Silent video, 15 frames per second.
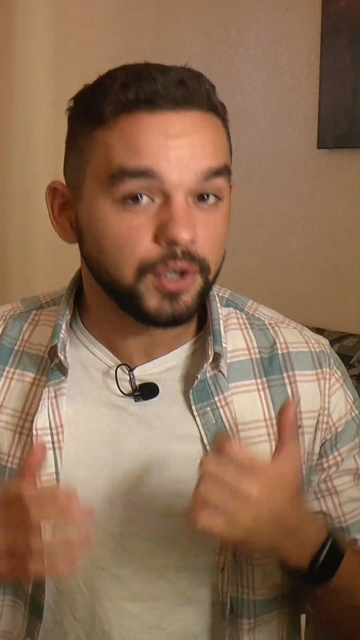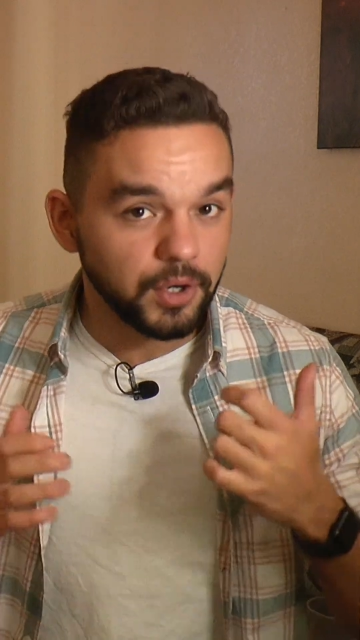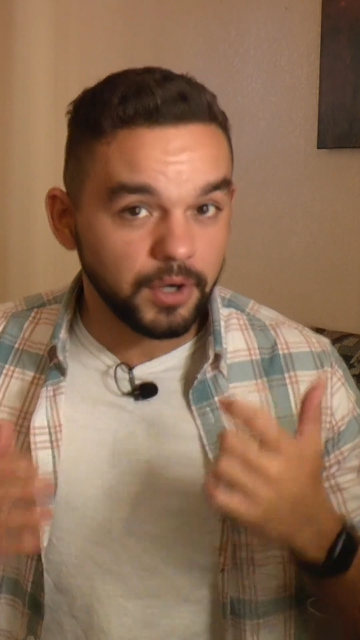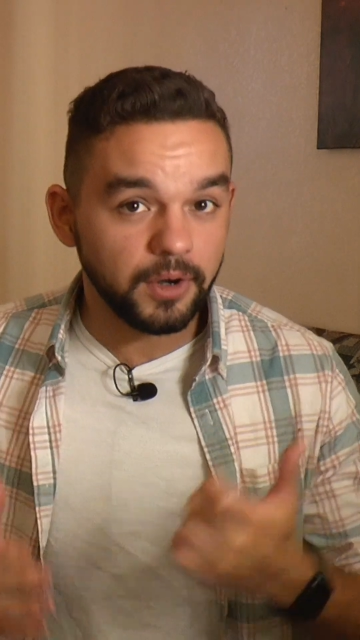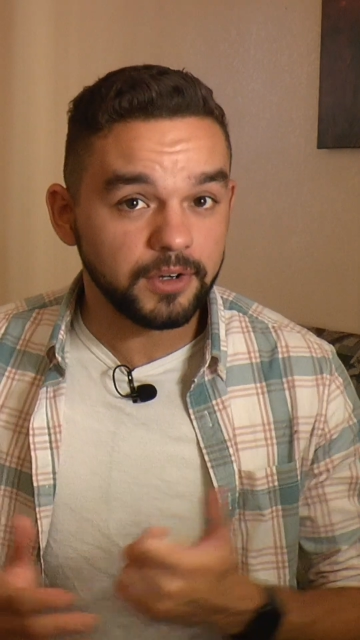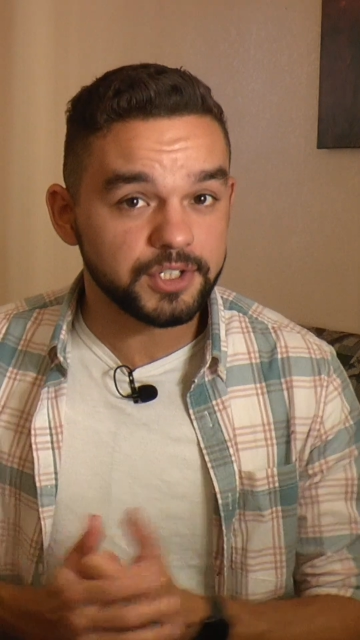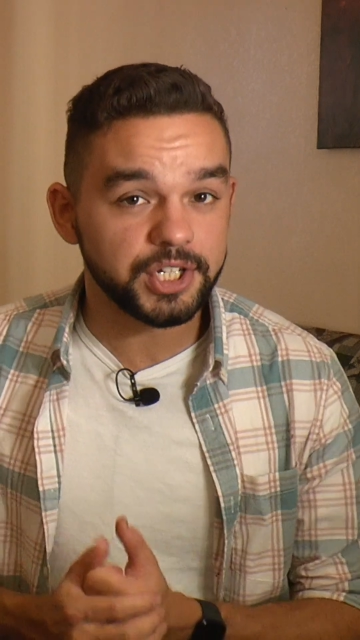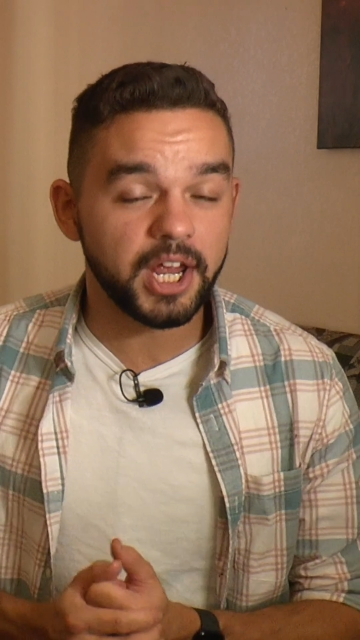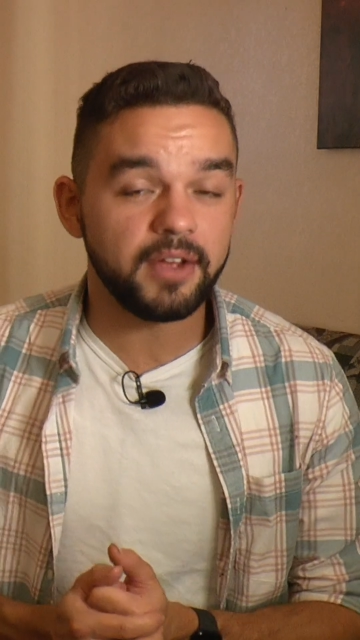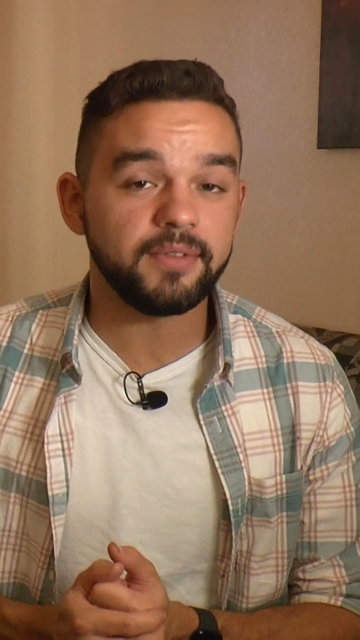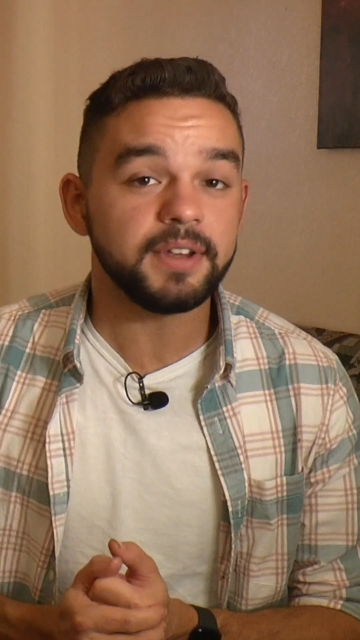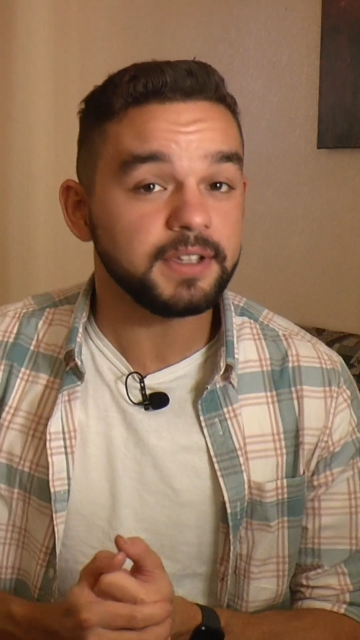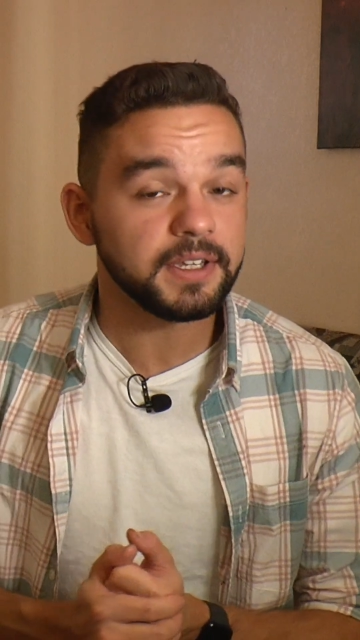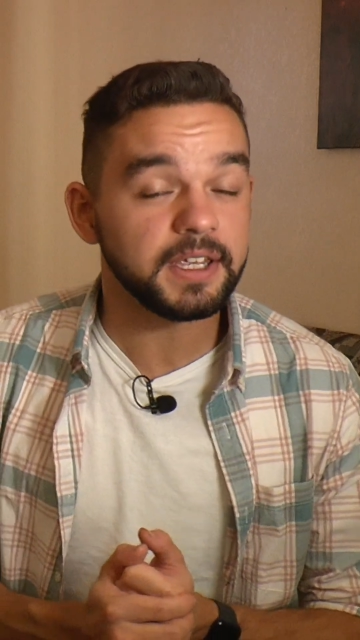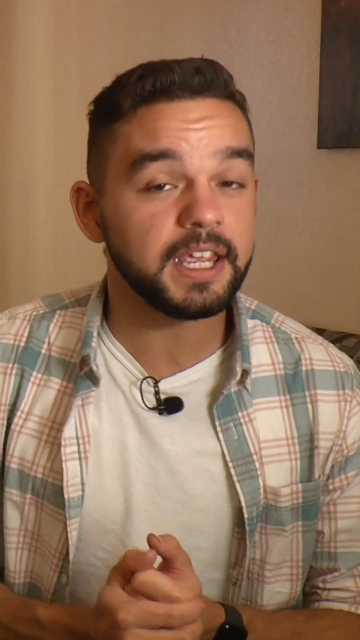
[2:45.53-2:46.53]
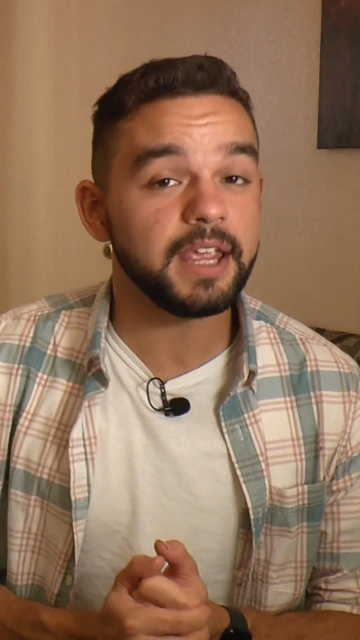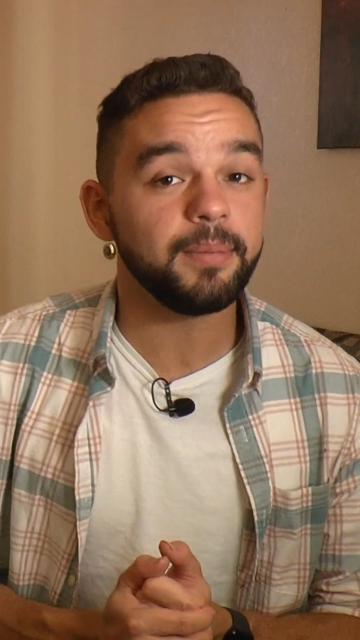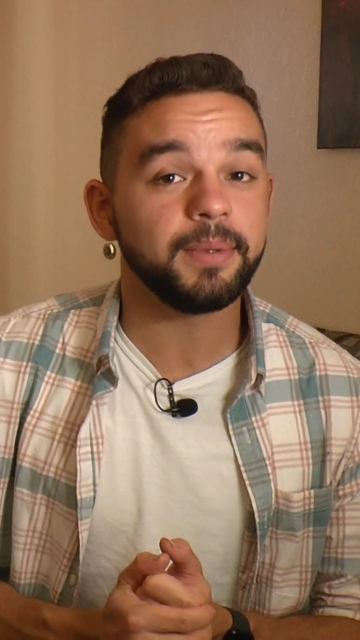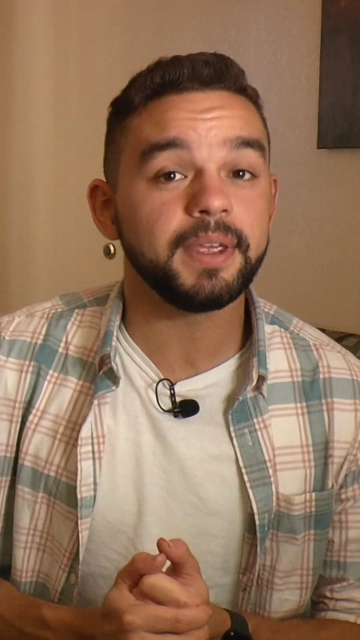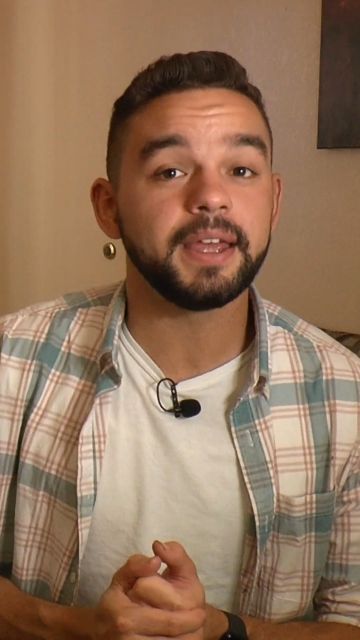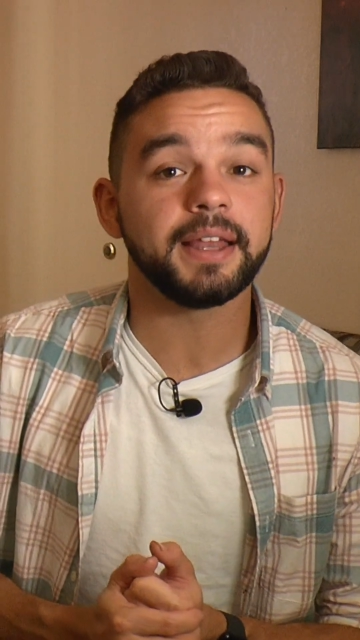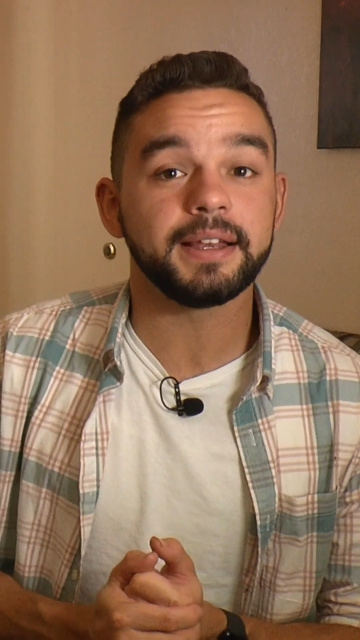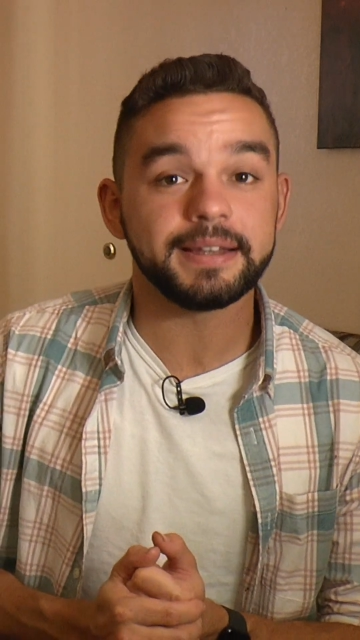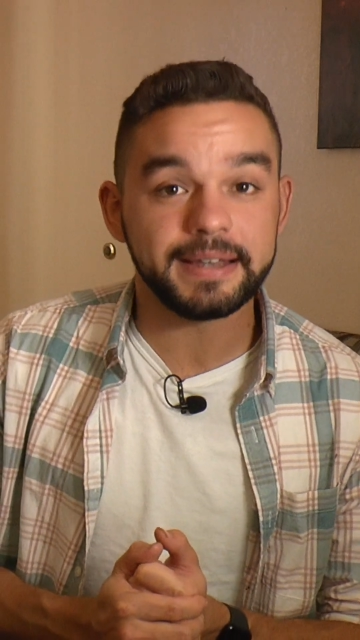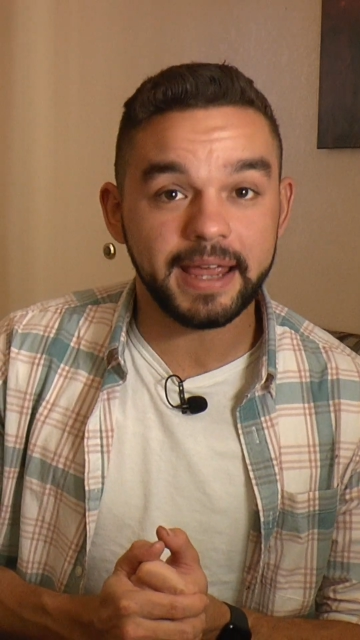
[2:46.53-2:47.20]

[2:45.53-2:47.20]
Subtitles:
good on Chevy to keeping it